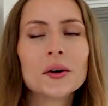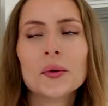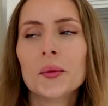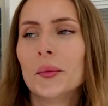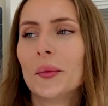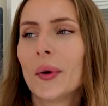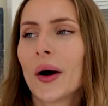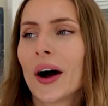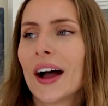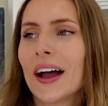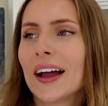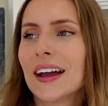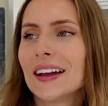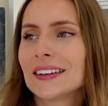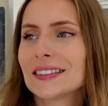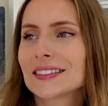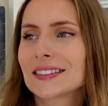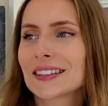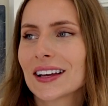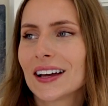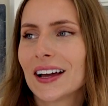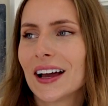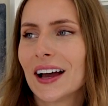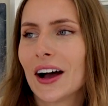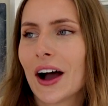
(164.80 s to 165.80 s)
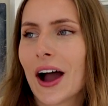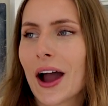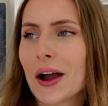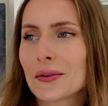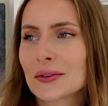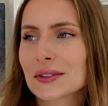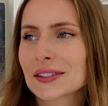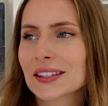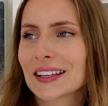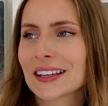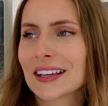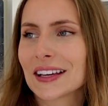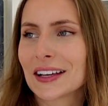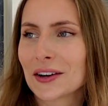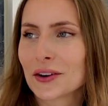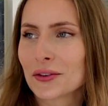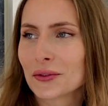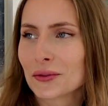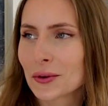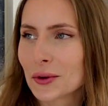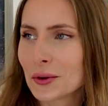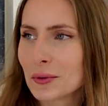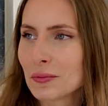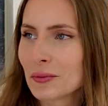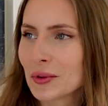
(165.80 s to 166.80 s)
But I was in a
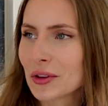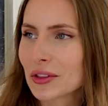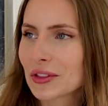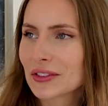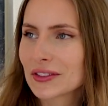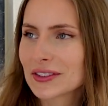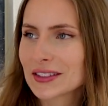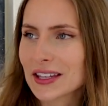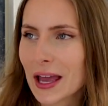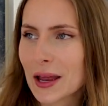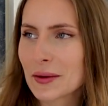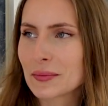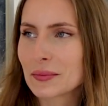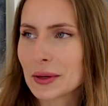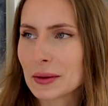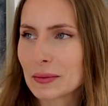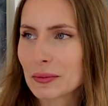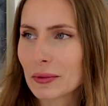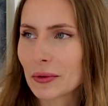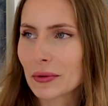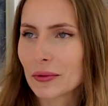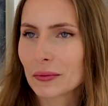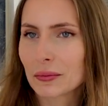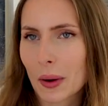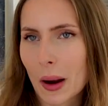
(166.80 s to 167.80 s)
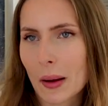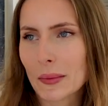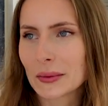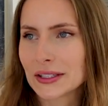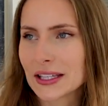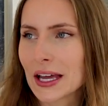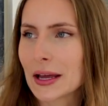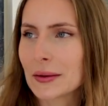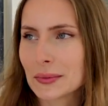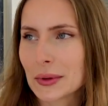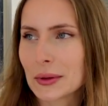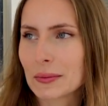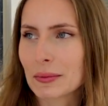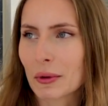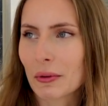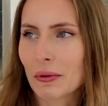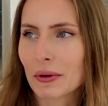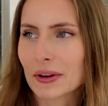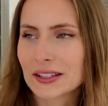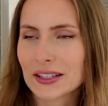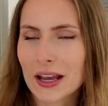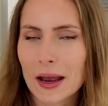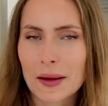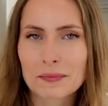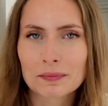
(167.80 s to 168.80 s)
room with 10 people, probably 10 people
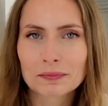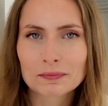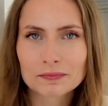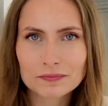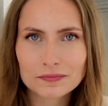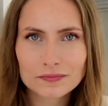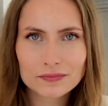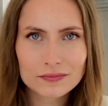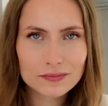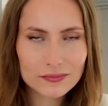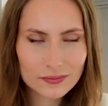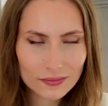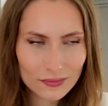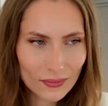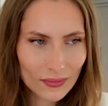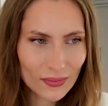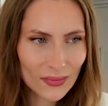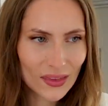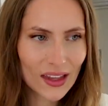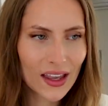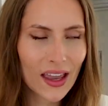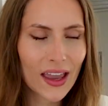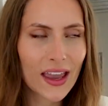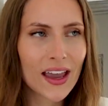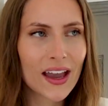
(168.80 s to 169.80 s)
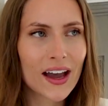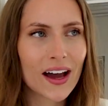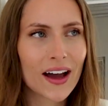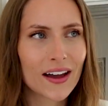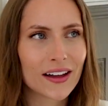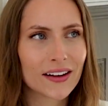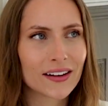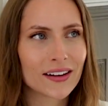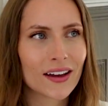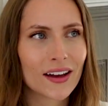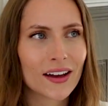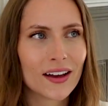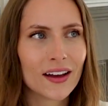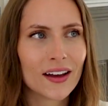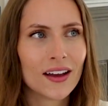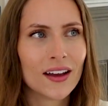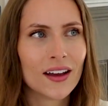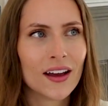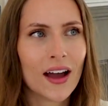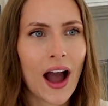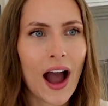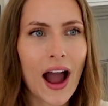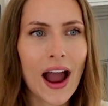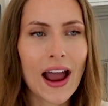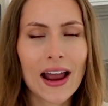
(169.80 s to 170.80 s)
one time. And
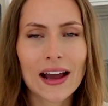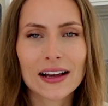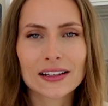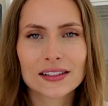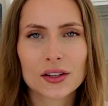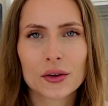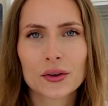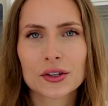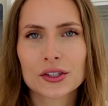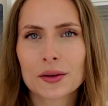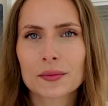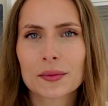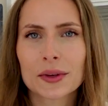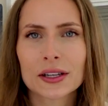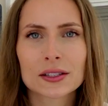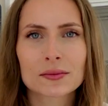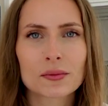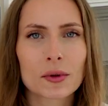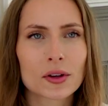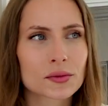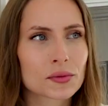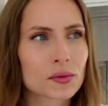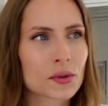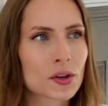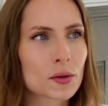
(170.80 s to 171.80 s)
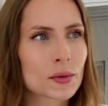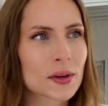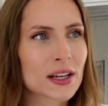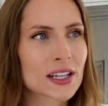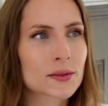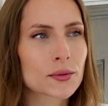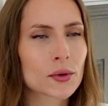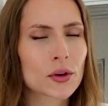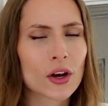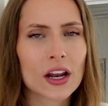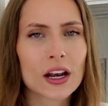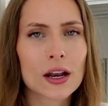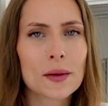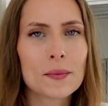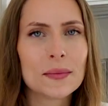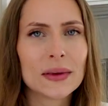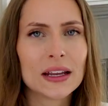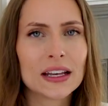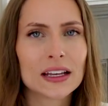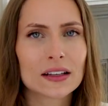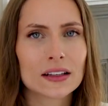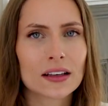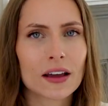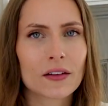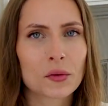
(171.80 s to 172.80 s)
I asked the question, I'm small spoon or big spoon? And
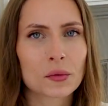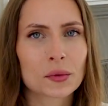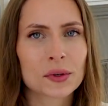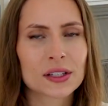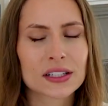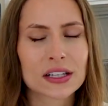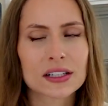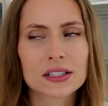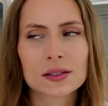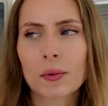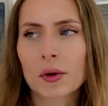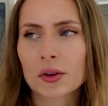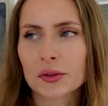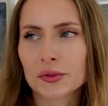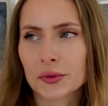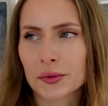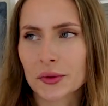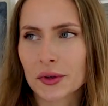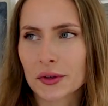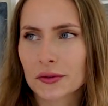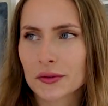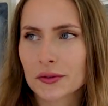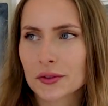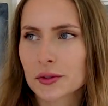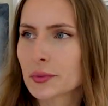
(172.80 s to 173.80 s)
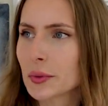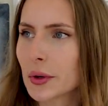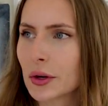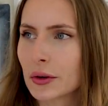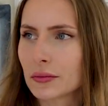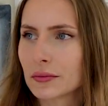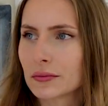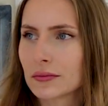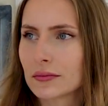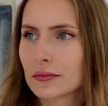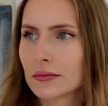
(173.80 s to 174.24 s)
immediately everybody's small spoon.